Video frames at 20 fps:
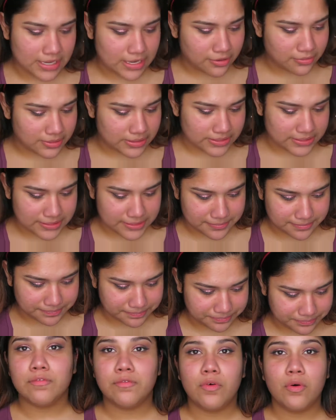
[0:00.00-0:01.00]
anyways,
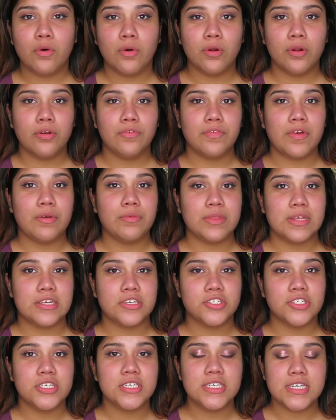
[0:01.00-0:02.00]
for
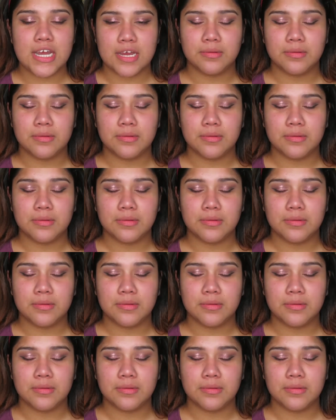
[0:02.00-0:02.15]
foundation,